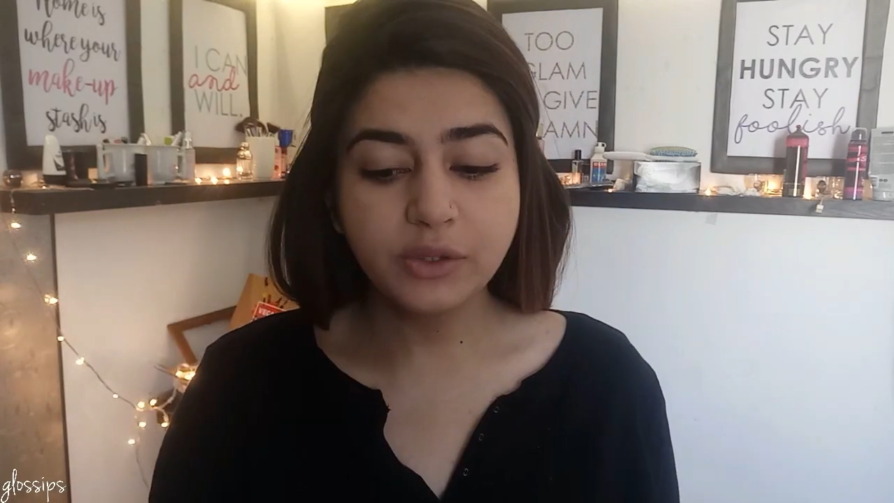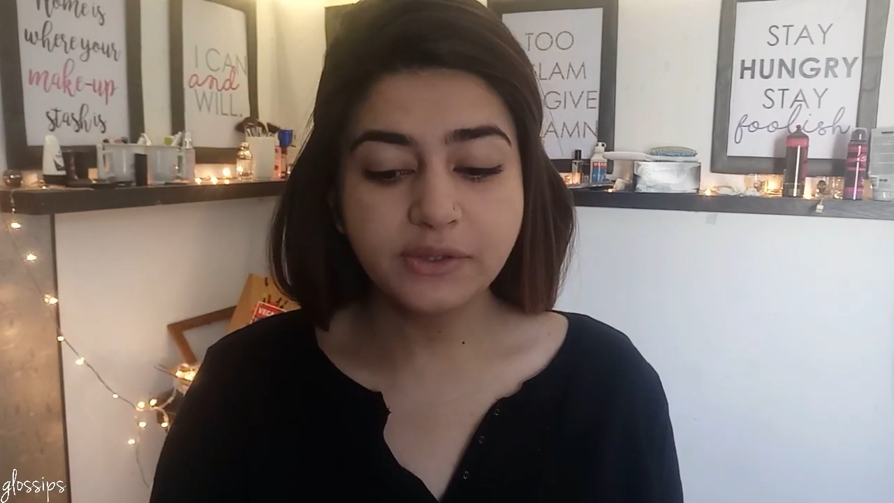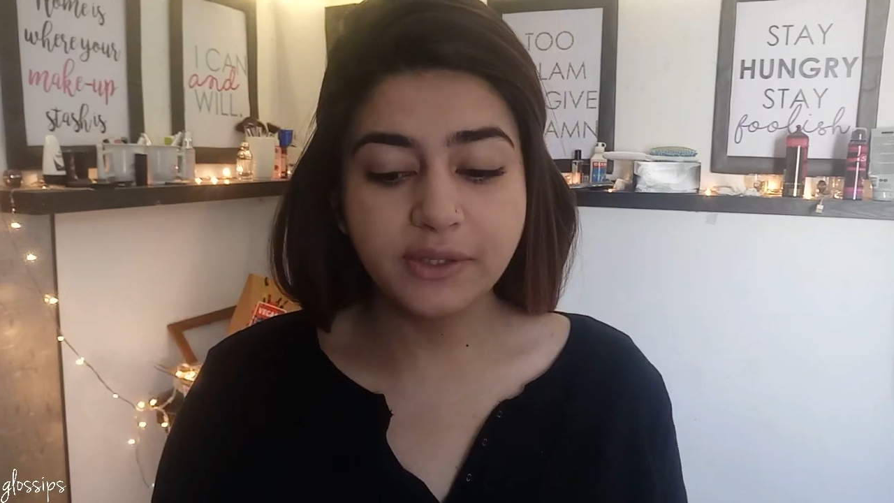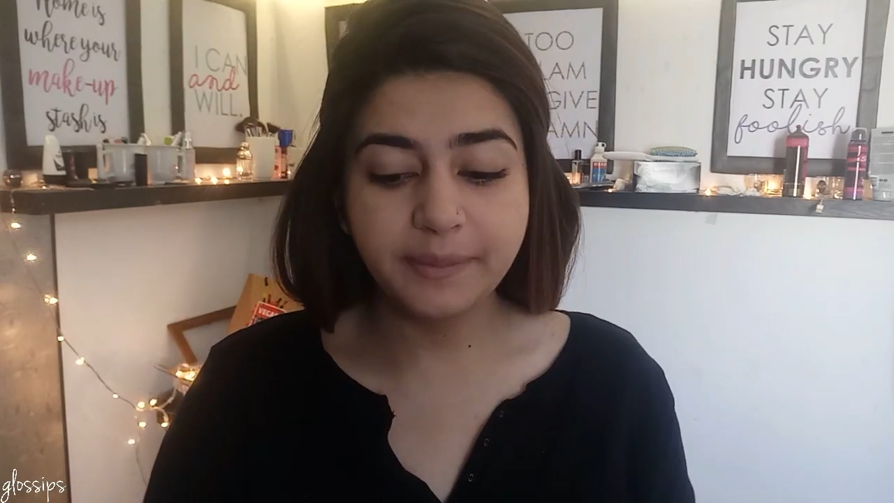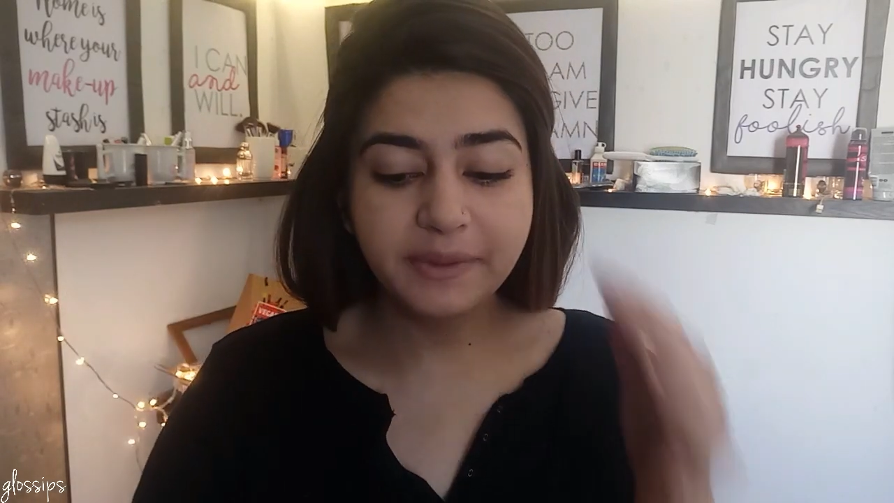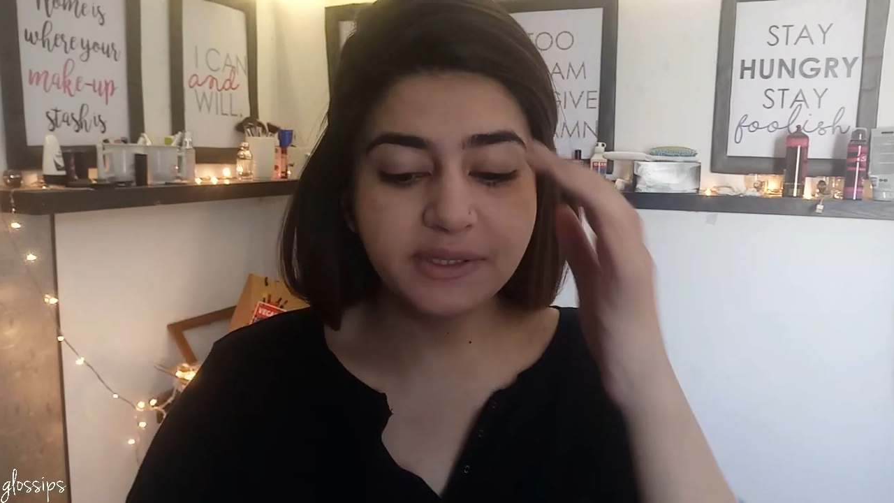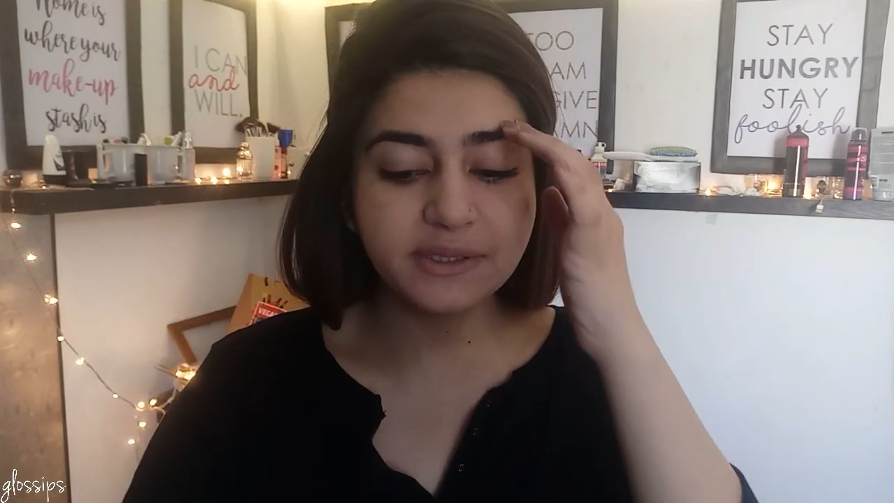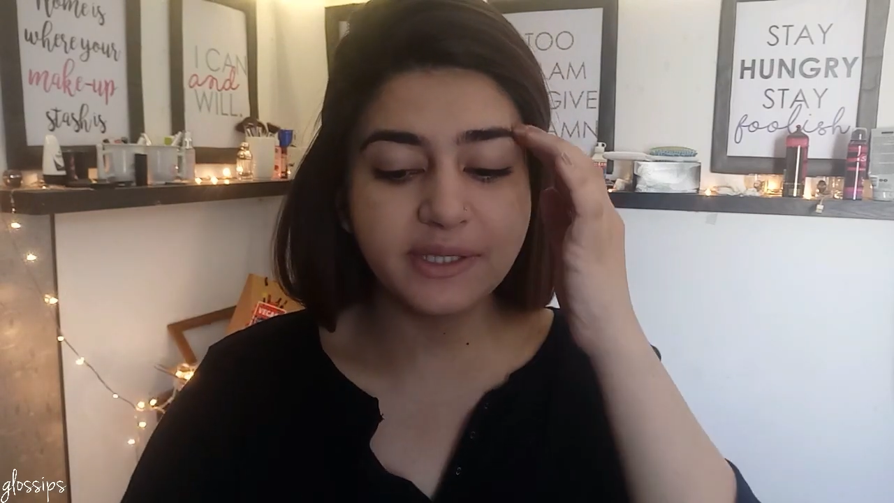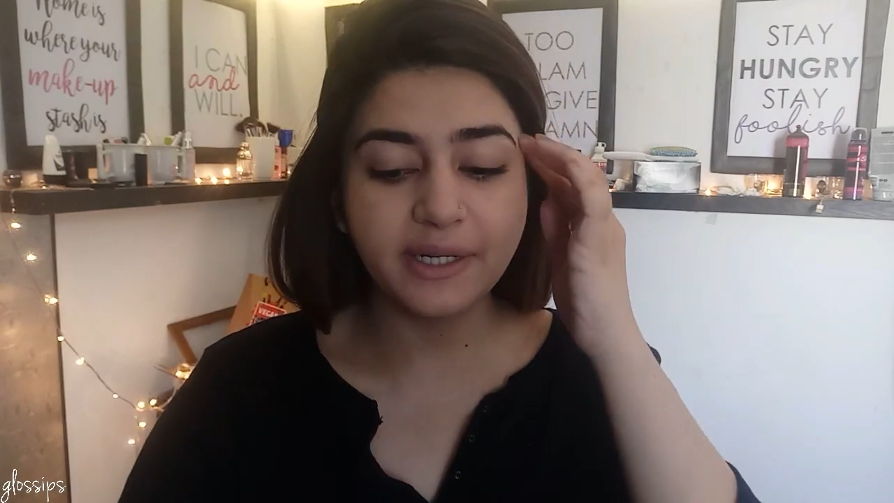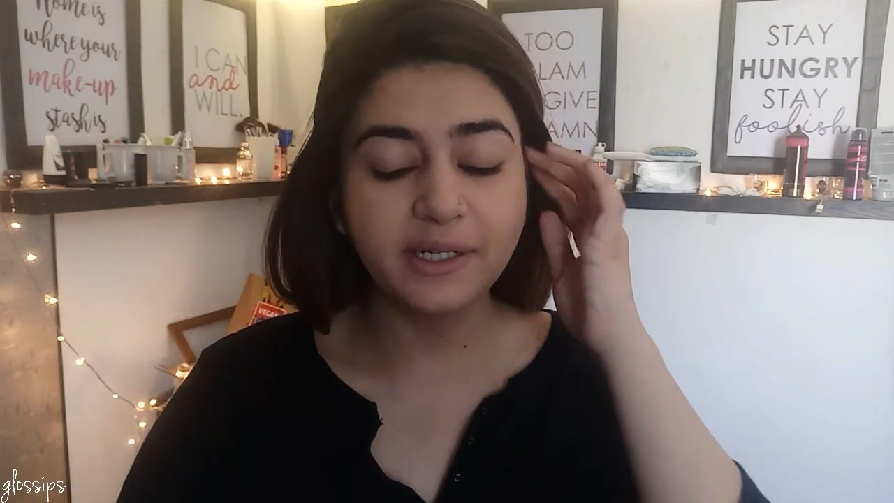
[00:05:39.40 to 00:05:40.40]
Okay, so let me
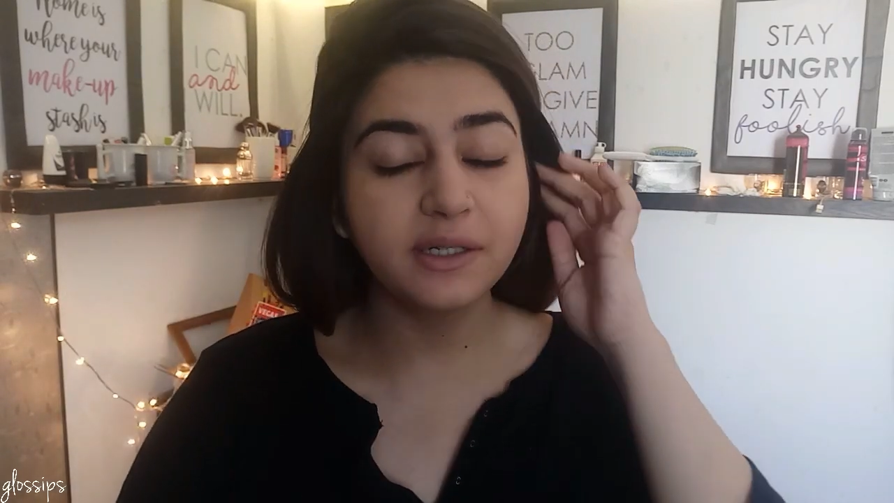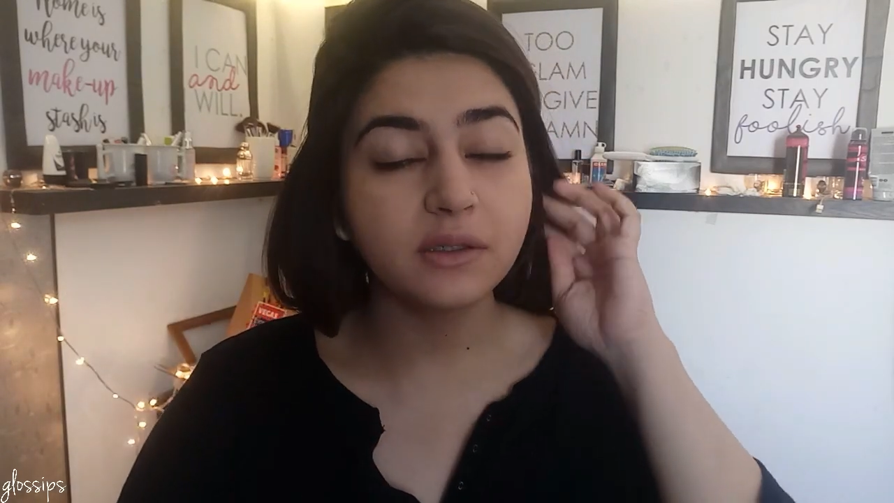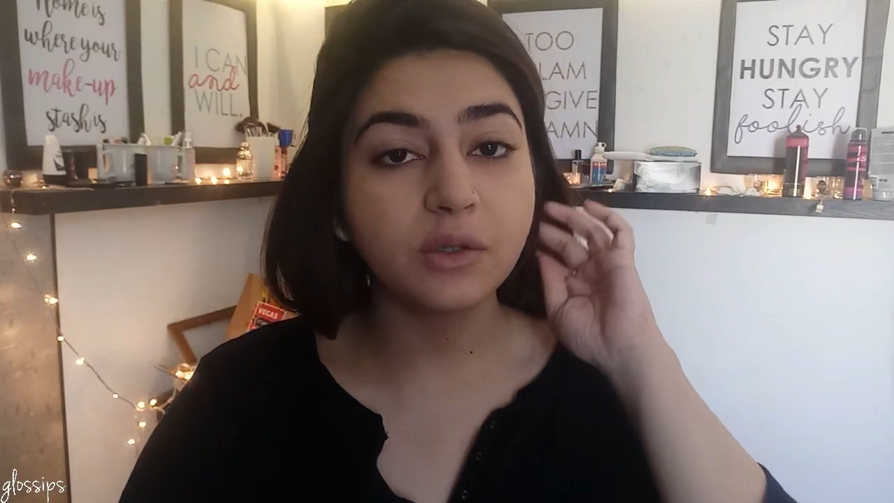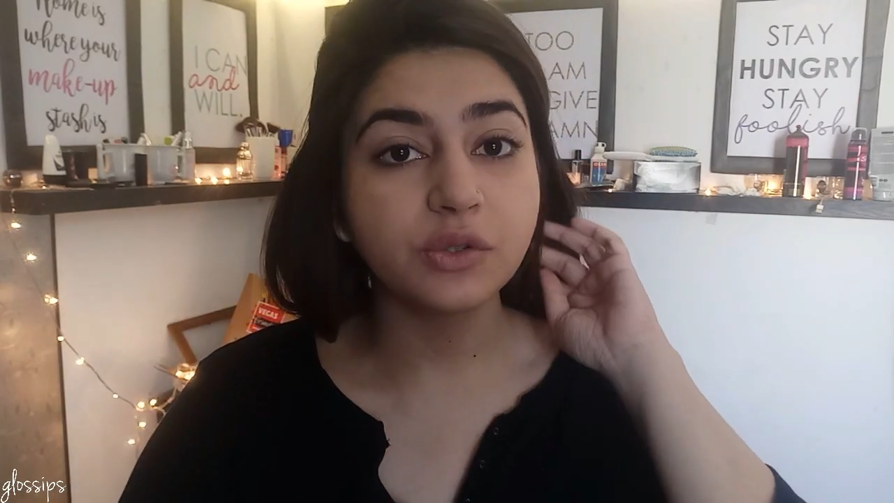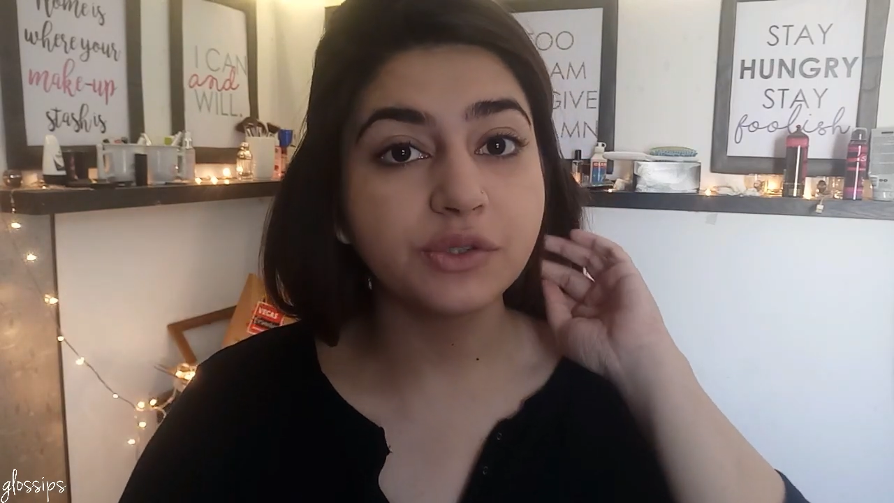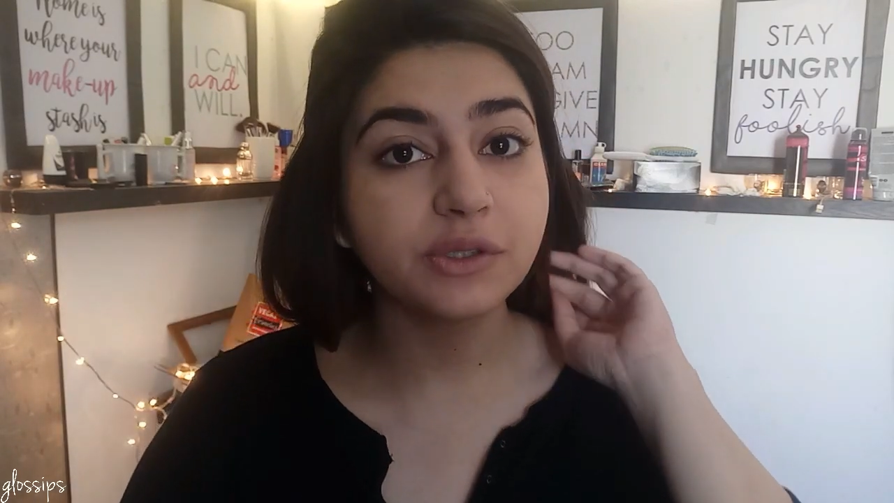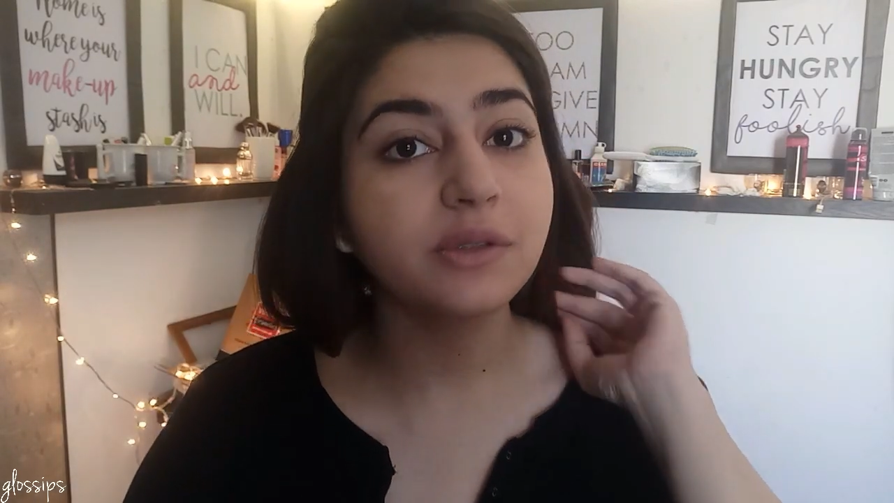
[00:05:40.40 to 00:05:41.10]
just get a little closer